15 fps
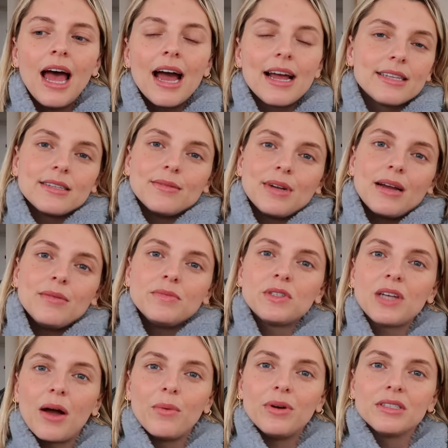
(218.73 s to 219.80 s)
And sometimes
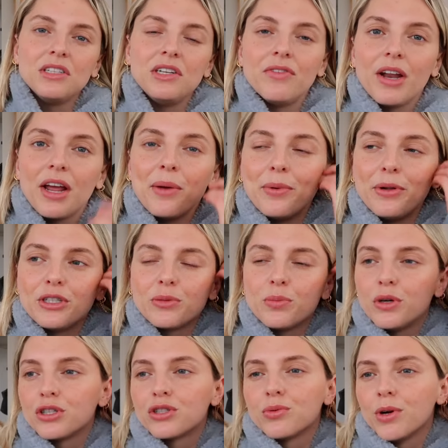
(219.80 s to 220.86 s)
I wasn't even able to
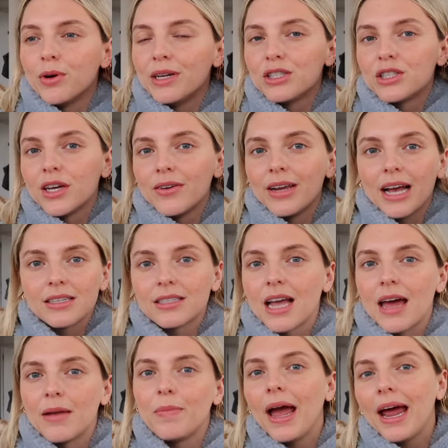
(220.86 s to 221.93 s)
push through it. So yes, I
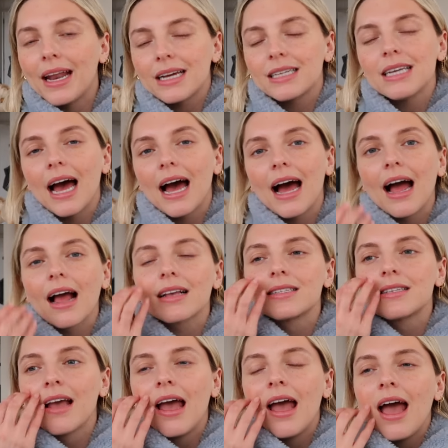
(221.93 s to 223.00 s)
had panic
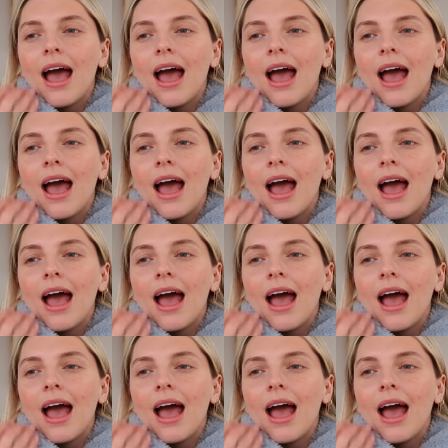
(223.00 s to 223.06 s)
attacks.